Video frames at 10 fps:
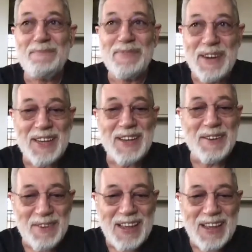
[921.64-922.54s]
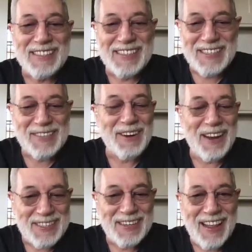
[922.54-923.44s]
a pretty unique
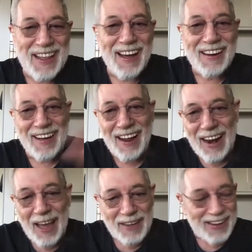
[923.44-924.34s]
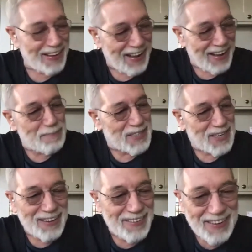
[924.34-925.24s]
situation there. I love it.
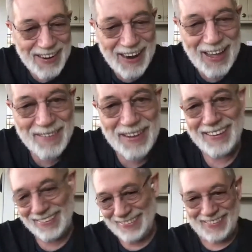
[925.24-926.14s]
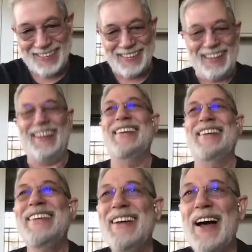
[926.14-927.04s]
Absolutely love it.
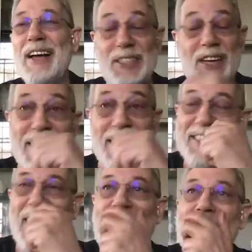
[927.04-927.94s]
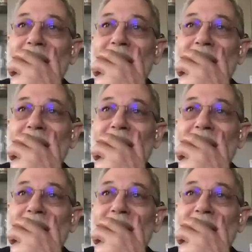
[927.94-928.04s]
A Scud attack.